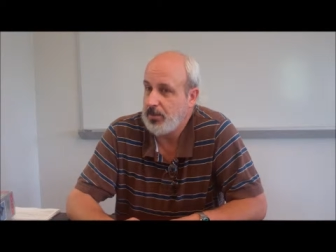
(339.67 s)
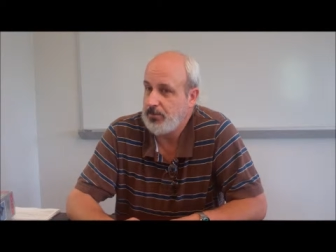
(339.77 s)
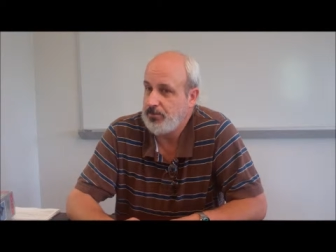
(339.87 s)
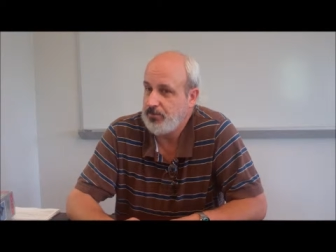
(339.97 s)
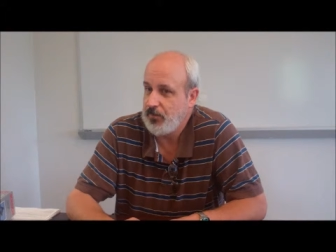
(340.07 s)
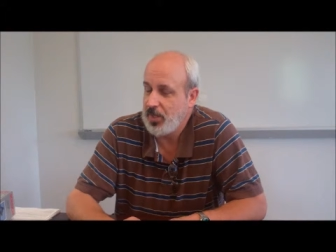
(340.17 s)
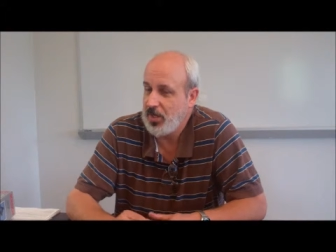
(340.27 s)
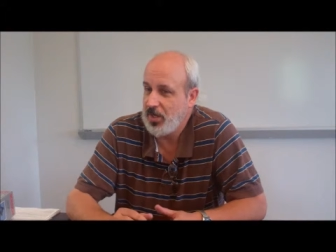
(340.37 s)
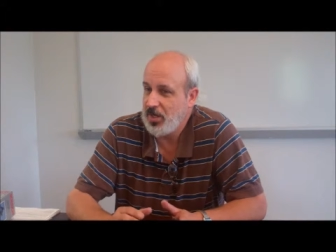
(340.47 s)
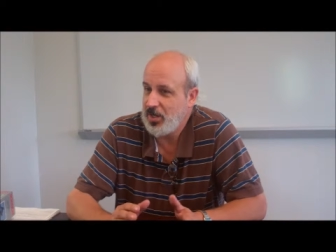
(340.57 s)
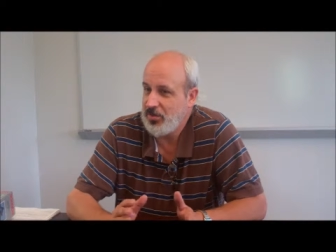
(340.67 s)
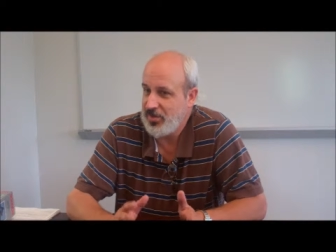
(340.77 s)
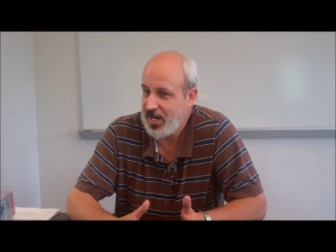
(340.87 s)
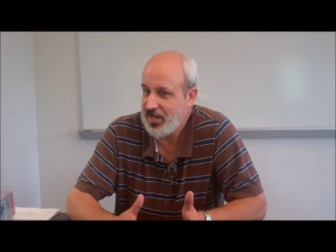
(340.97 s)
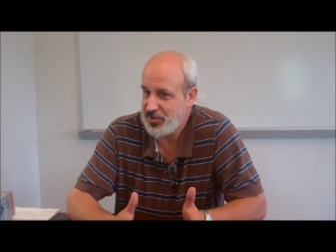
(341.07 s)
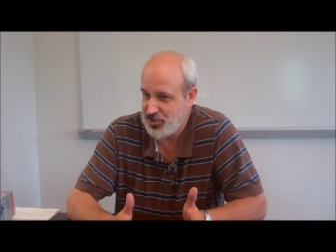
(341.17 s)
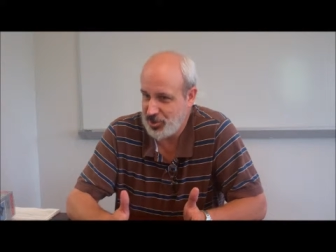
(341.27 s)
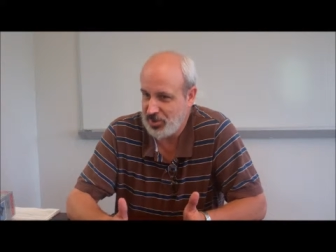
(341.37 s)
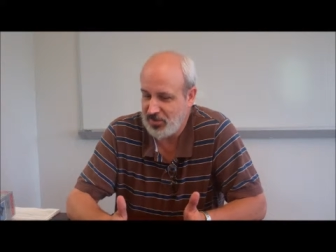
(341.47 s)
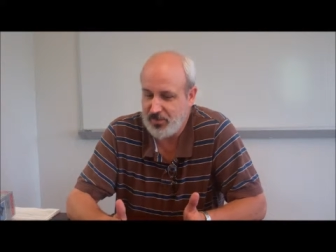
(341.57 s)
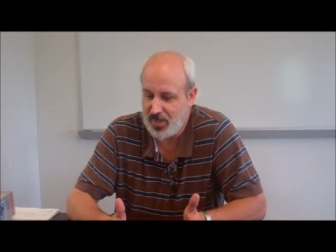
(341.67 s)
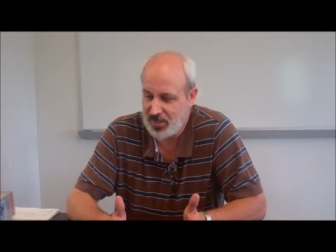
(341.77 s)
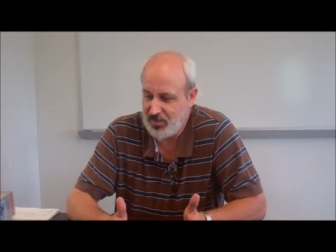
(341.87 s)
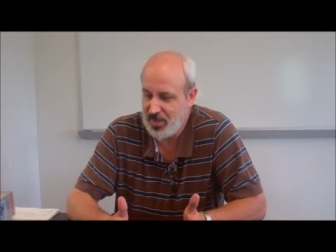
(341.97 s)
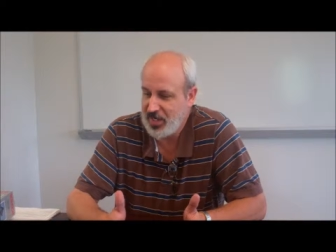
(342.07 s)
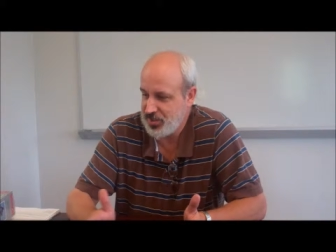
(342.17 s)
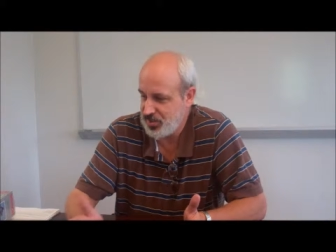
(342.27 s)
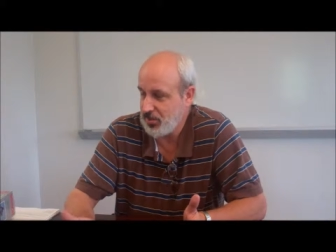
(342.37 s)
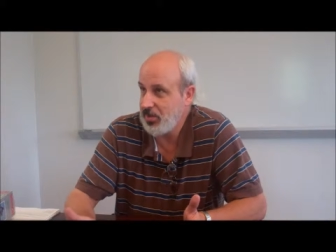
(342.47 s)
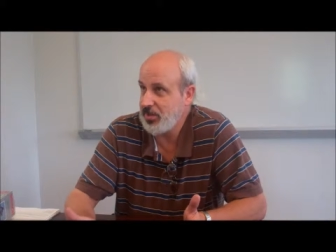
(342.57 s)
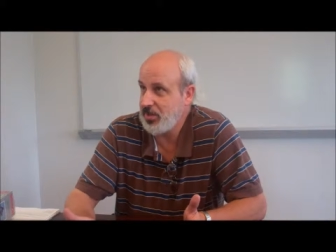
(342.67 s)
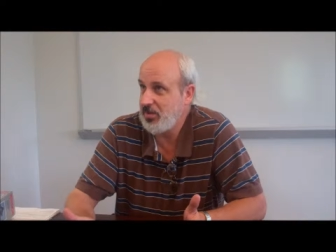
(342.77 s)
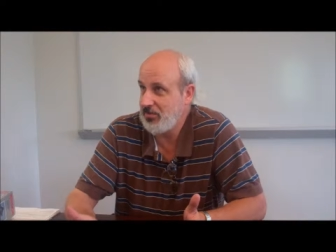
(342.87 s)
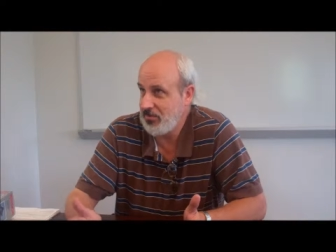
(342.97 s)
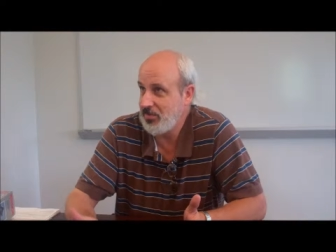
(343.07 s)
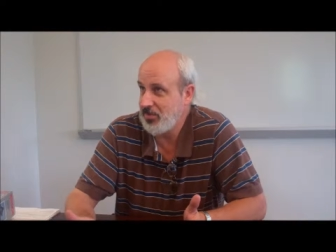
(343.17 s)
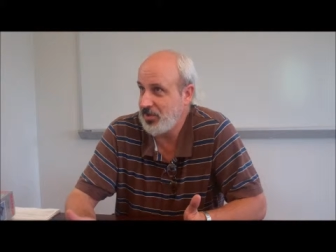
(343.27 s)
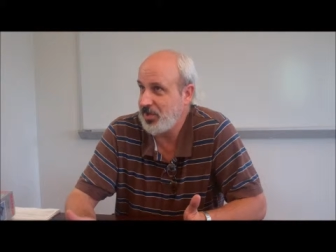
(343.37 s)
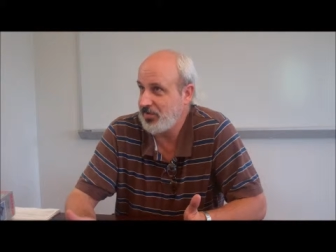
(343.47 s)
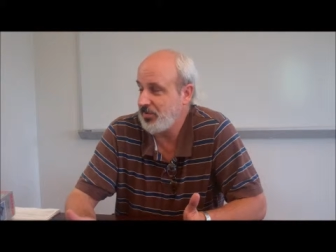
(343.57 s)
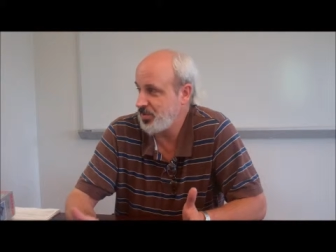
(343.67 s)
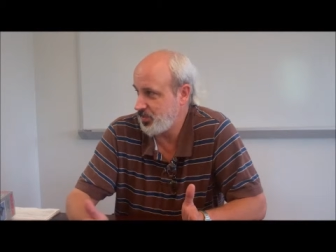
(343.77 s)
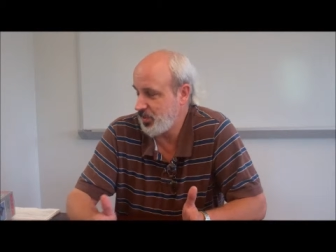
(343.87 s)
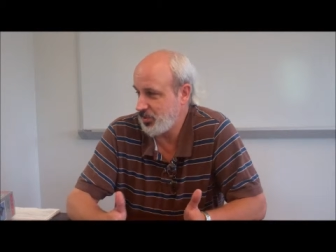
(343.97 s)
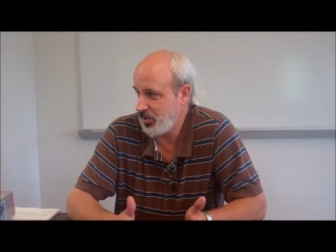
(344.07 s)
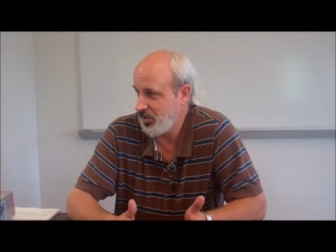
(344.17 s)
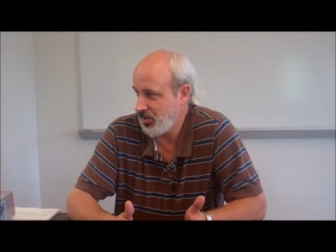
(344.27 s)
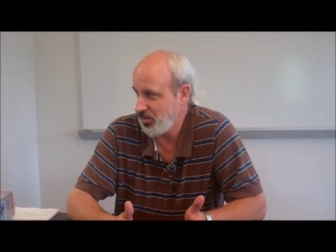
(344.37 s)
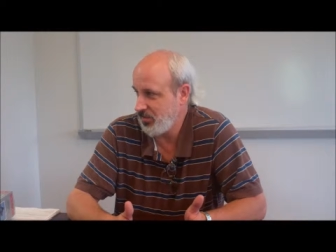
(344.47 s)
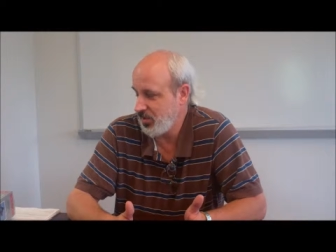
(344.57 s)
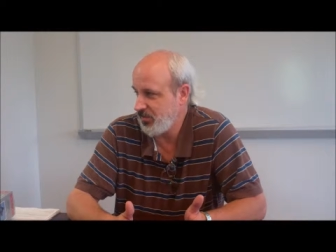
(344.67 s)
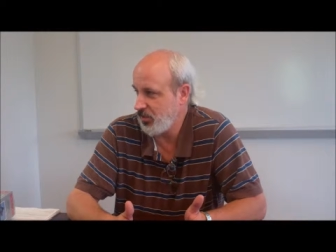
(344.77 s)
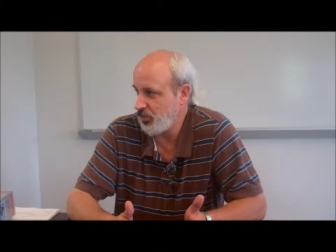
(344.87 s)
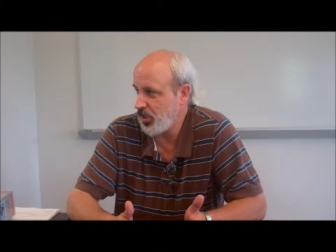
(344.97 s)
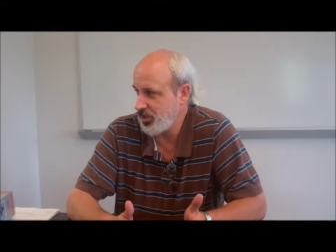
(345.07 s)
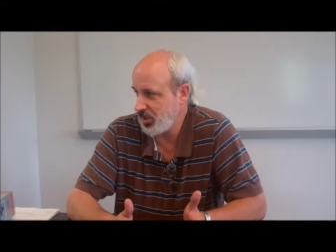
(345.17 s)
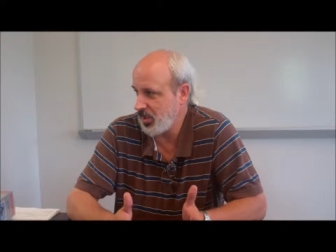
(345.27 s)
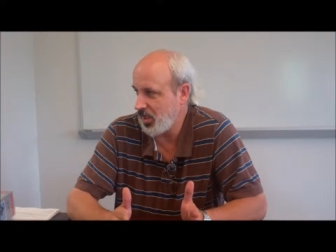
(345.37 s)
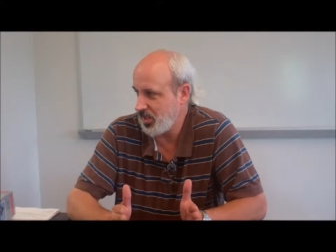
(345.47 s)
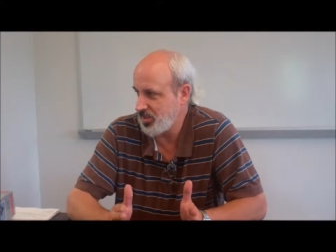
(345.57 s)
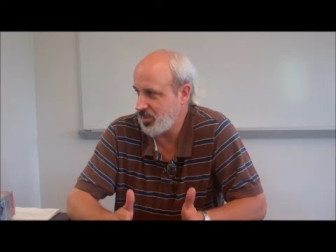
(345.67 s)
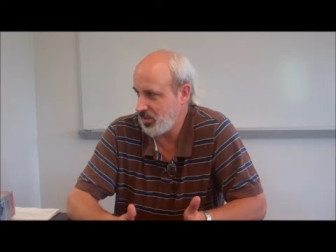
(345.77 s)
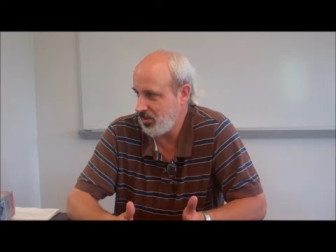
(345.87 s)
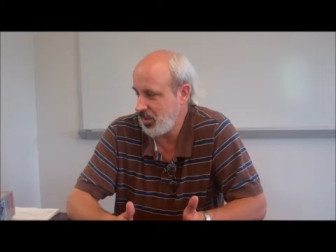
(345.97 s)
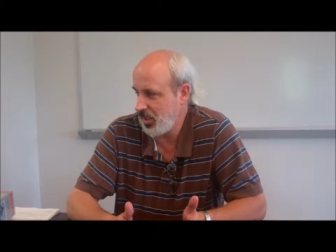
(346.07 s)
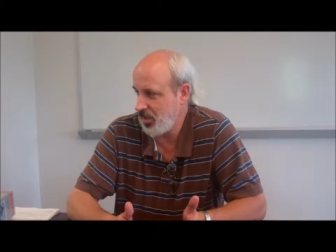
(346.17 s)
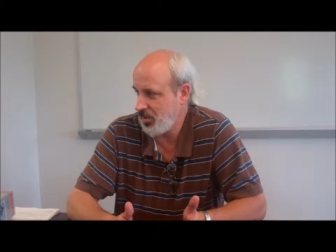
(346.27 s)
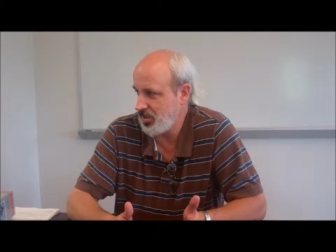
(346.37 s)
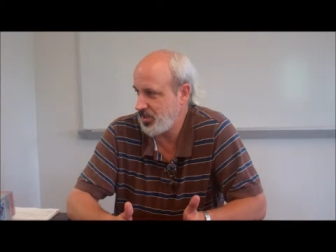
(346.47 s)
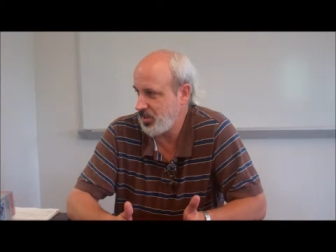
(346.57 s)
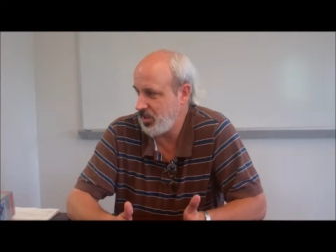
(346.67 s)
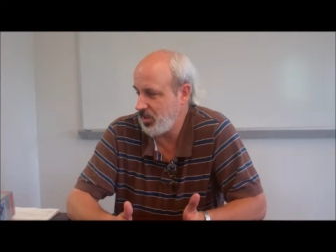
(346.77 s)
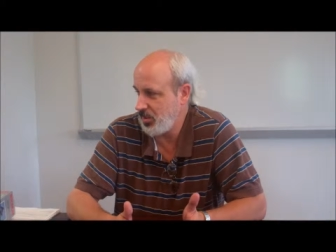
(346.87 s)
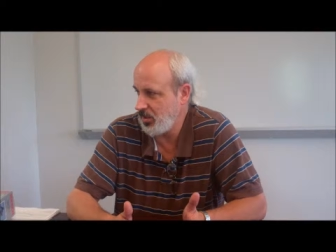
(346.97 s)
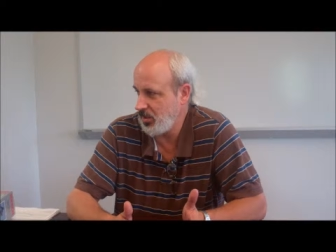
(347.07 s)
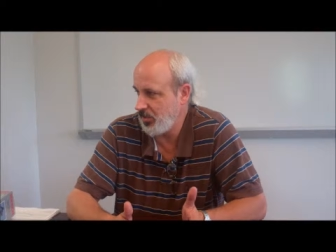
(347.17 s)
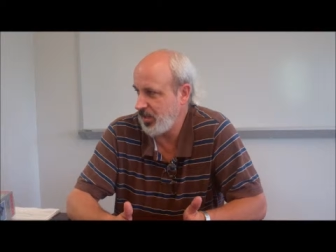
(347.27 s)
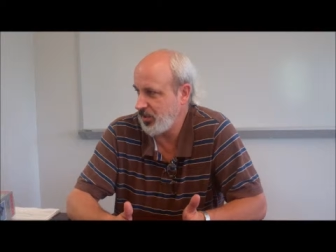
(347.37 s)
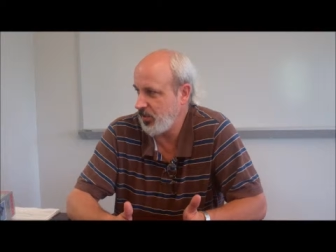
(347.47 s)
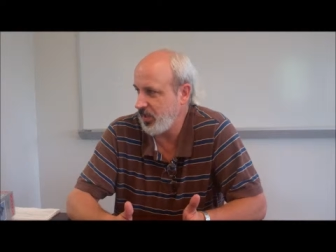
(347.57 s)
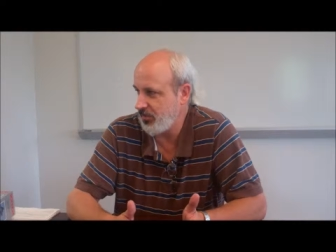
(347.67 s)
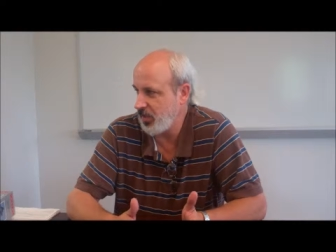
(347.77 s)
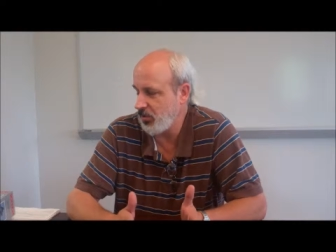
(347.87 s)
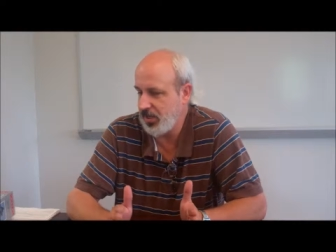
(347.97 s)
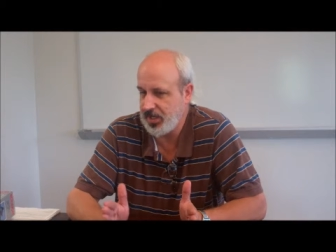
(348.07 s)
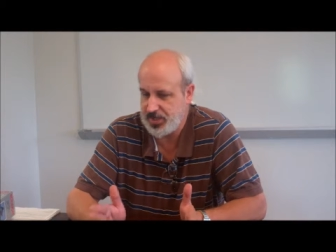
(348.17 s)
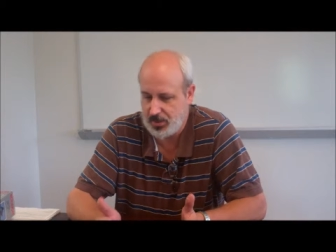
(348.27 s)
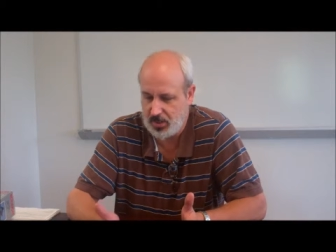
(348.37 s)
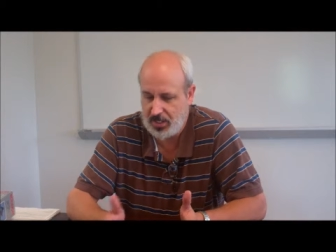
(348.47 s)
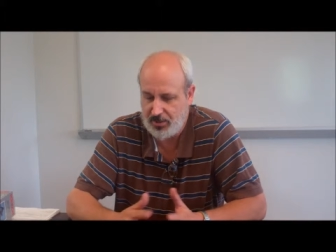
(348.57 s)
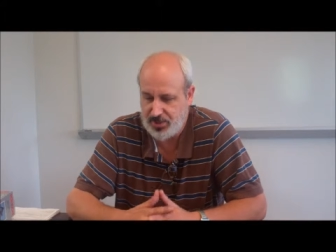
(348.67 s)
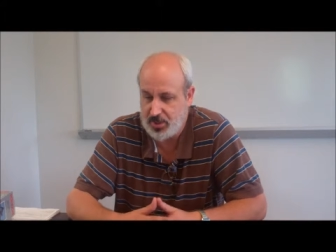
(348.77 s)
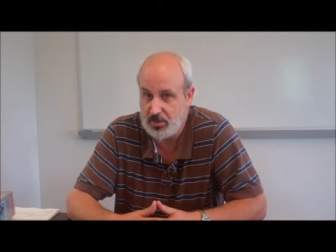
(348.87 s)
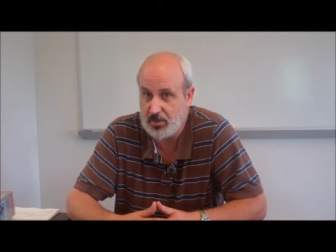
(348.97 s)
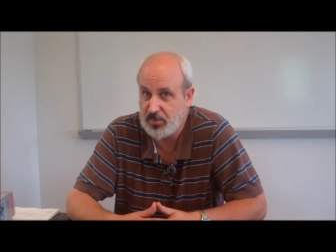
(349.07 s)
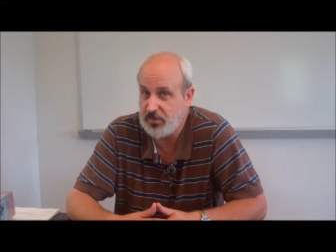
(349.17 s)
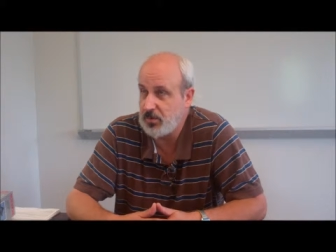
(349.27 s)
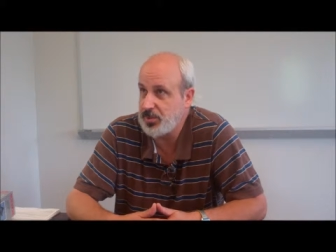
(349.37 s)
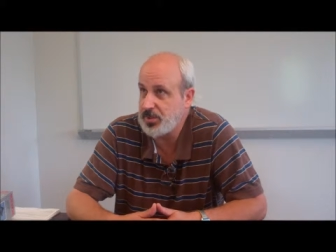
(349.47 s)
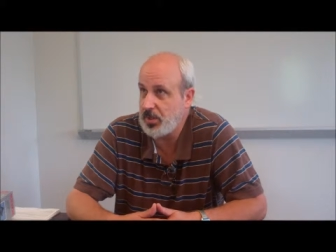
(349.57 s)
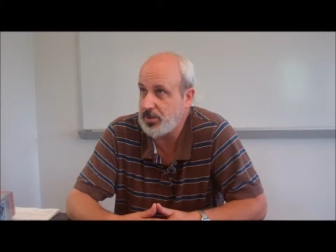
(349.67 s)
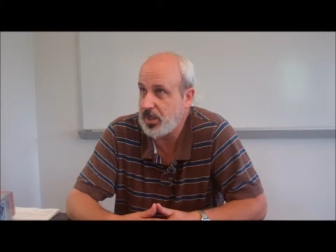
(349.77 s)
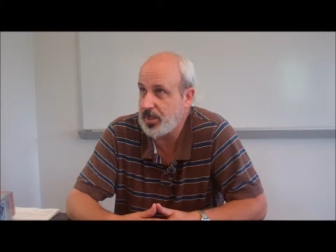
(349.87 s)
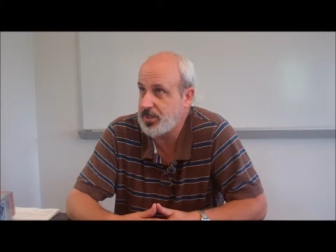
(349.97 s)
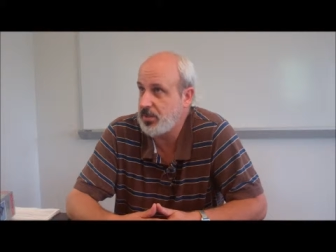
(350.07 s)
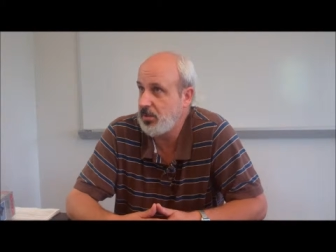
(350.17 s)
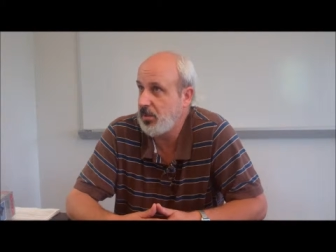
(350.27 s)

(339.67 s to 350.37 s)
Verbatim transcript: Um, and that chunk of money made it so that the difference between the, the full project cost and the amount that we got for the grant allowed us to do the performance contract.